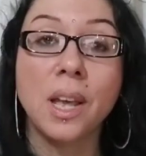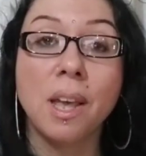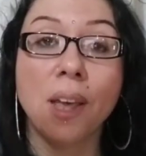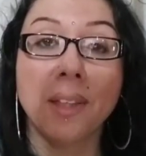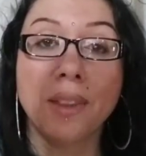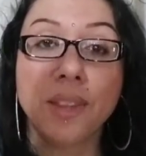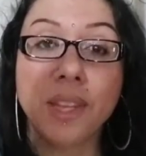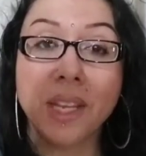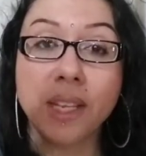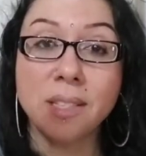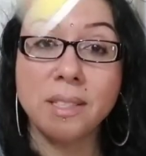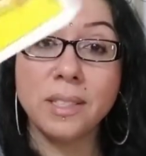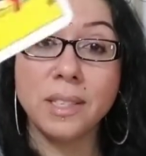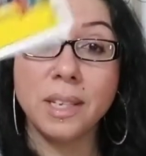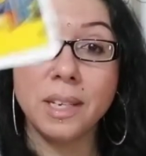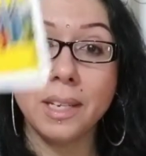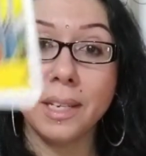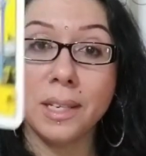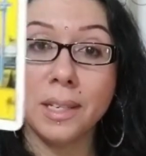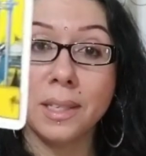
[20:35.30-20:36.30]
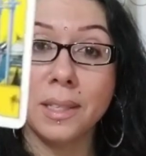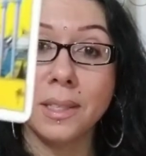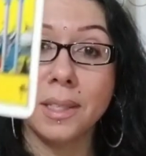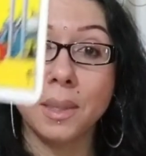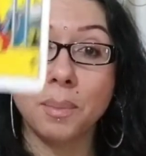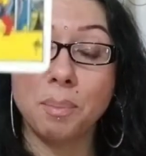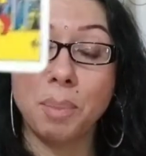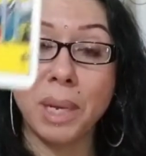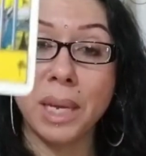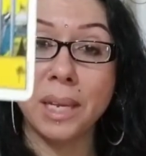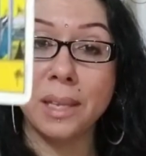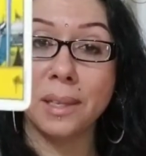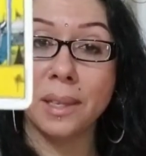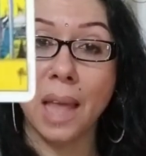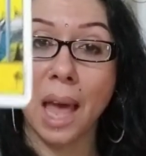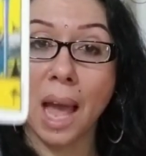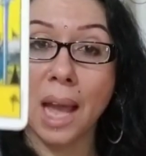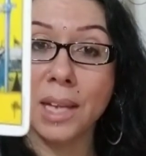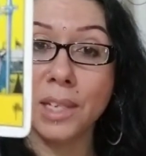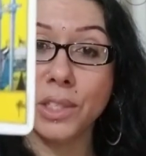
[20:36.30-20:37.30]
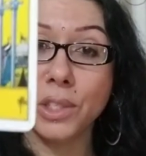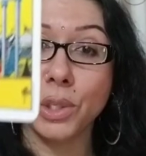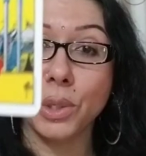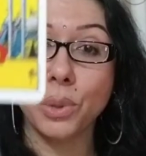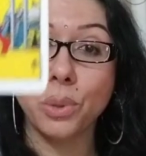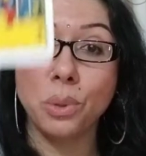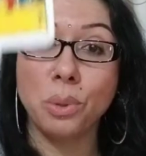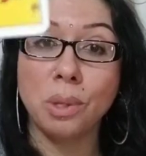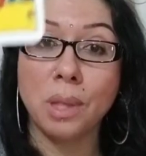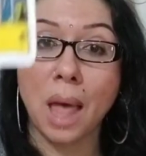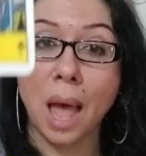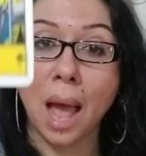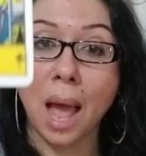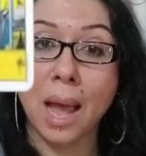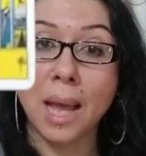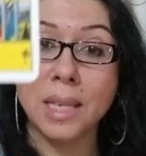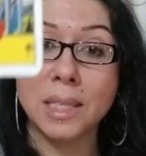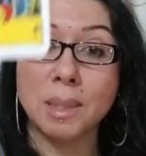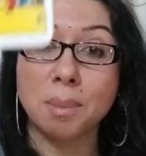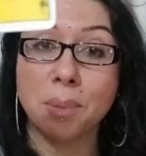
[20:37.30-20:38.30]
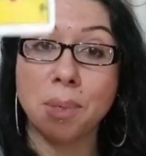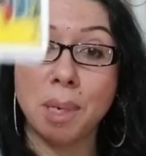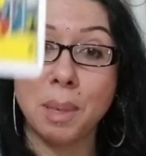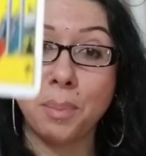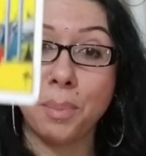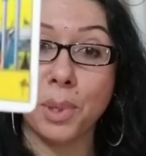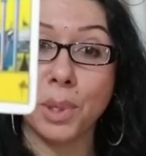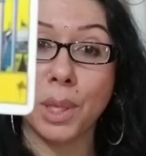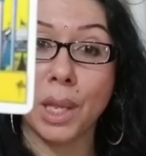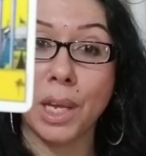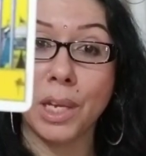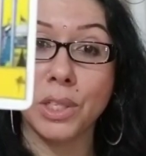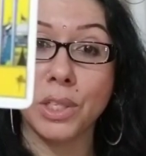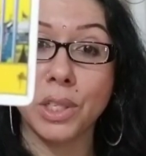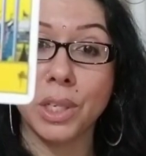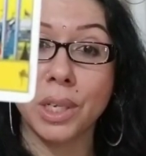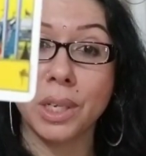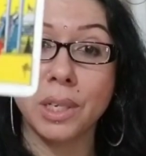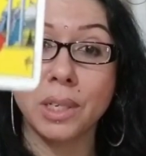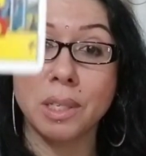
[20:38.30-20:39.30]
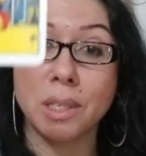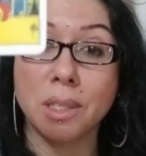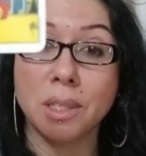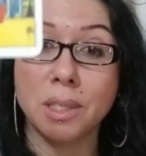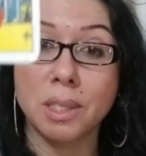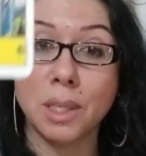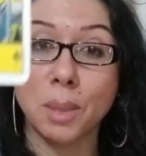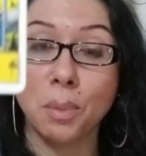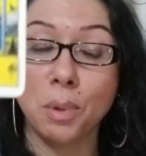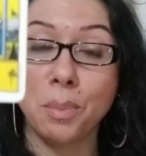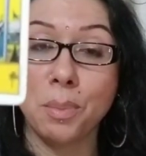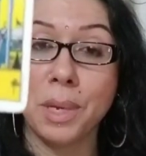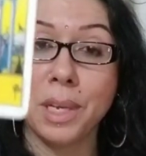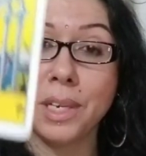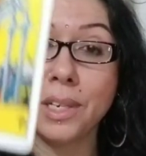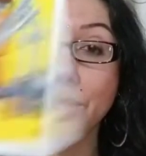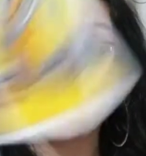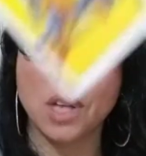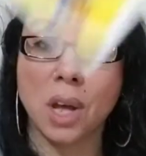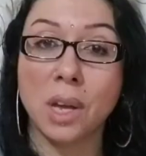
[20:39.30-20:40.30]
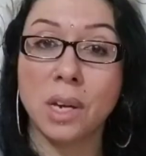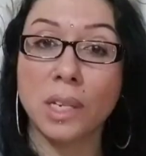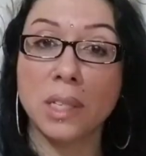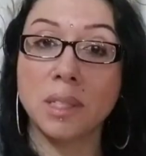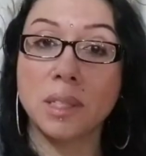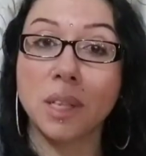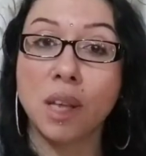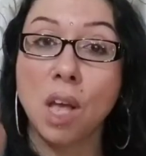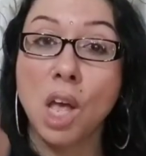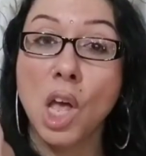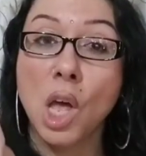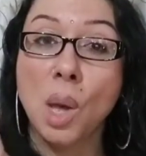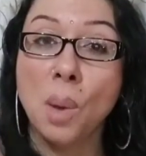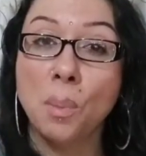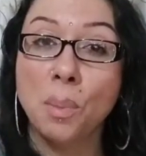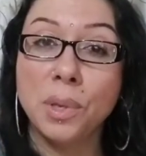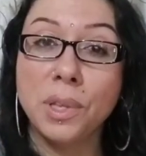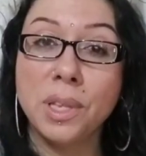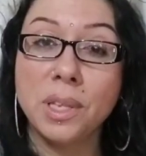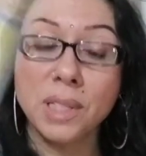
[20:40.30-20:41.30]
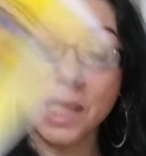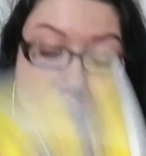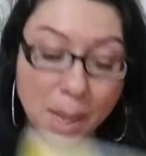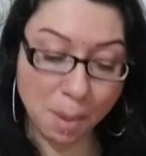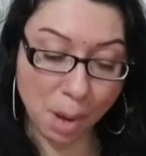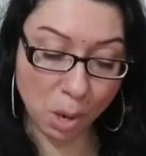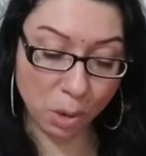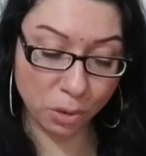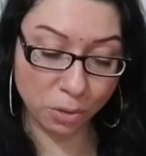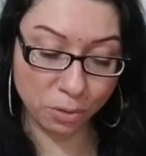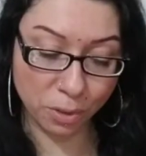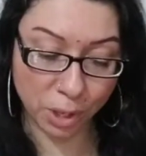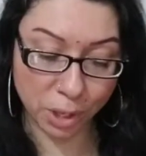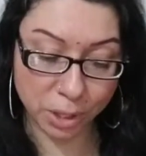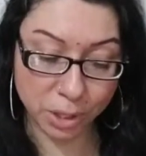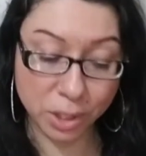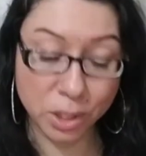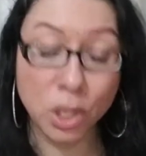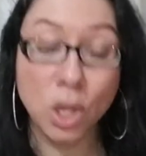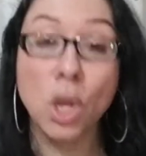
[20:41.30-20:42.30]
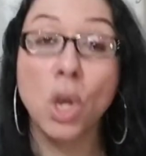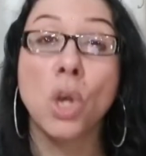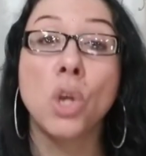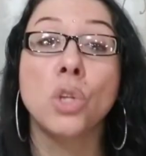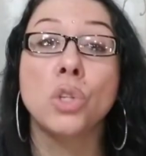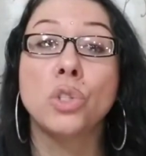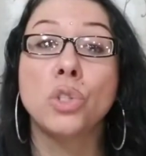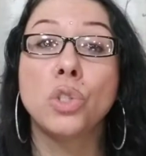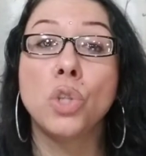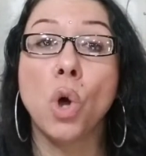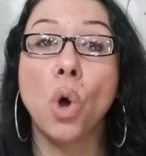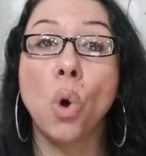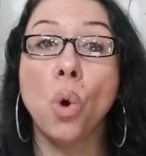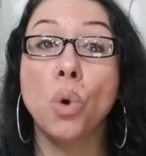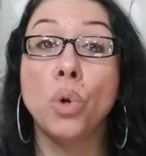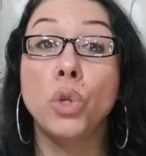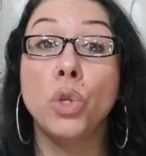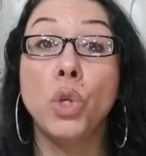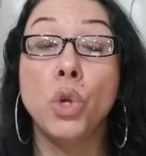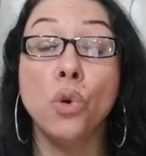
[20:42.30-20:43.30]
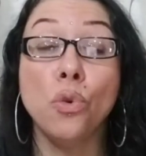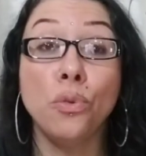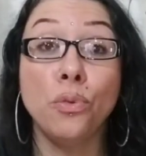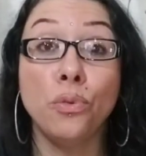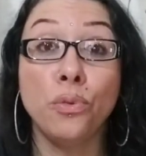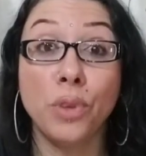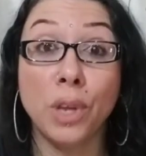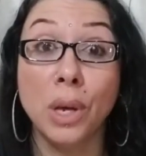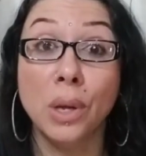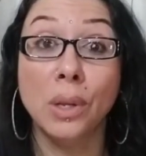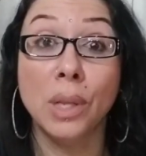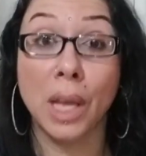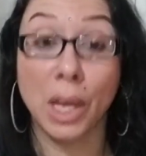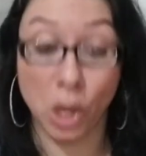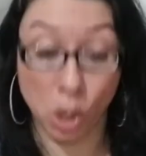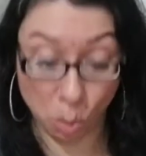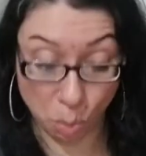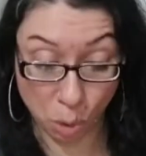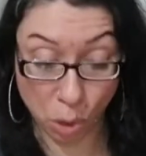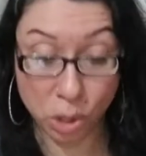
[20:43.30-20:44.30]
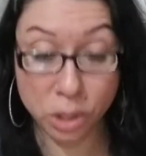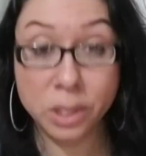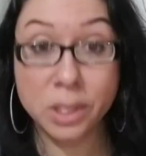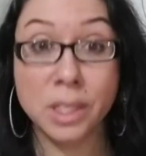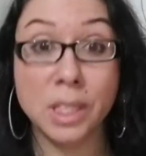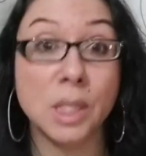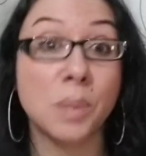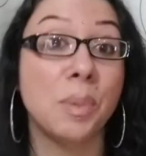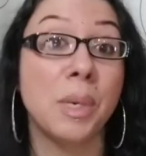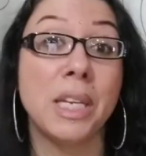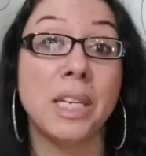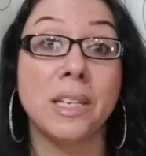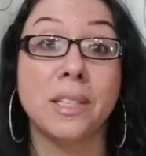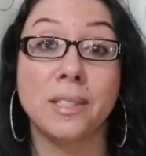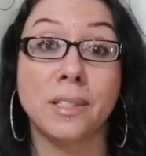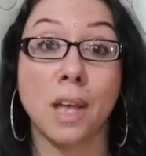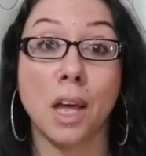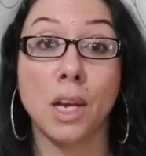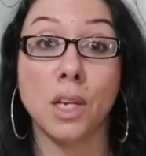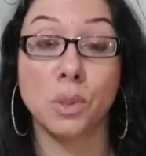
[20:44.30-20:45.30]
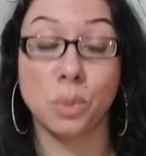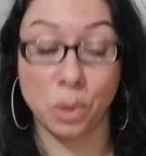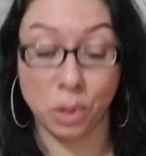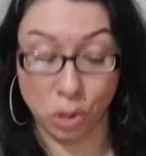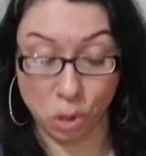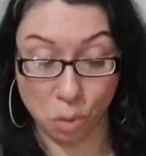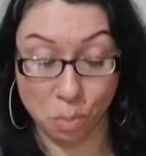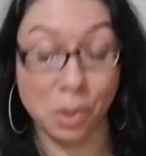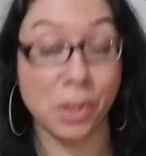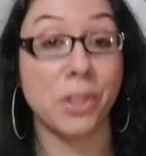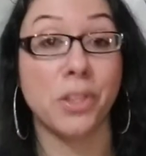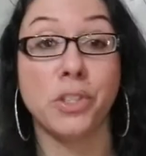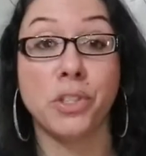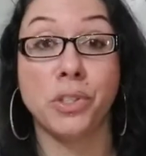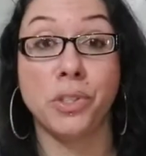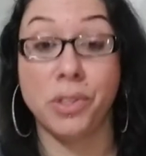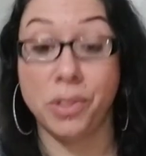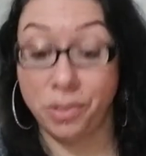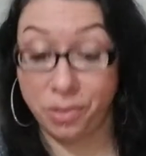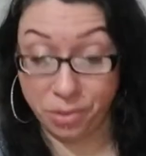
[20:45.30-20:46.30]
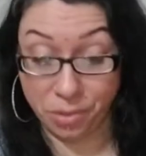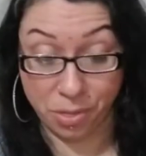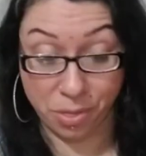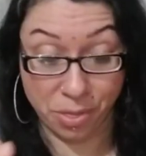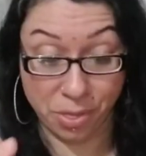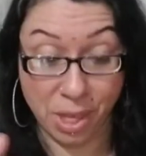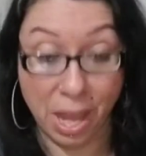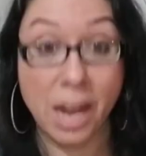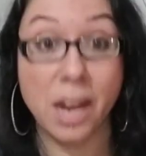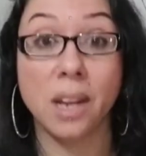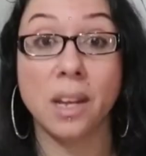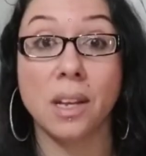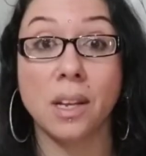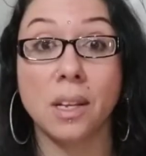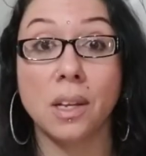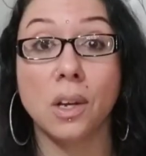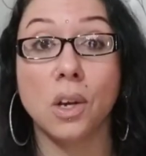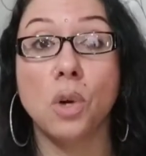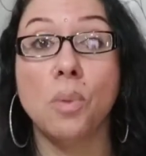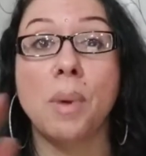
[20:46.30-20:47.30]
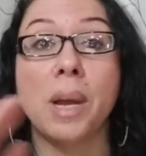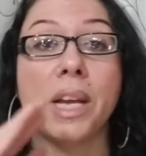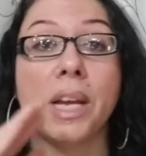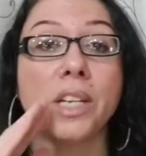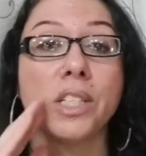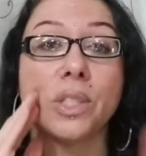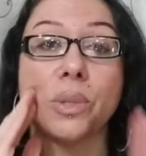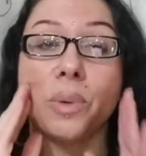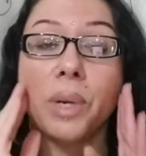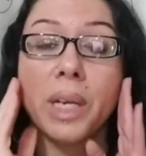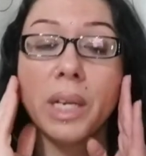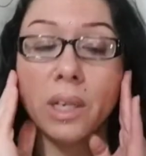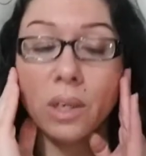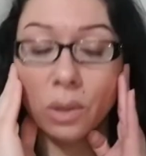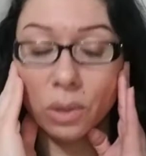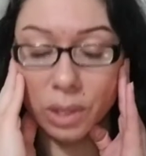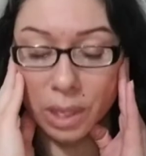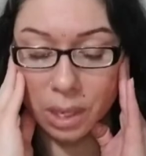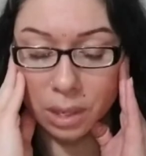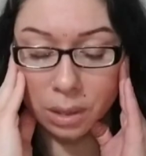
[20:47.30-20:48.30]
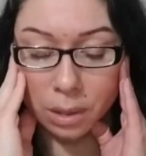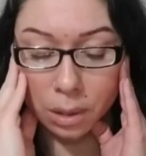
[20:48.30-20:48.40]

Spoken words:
This is being lied to, lies, manipulation, someone being dishonest. But this came out in reverse. So you feel like your person is being dishonest with you, but they... Oh, my ears are ringing. Hold on.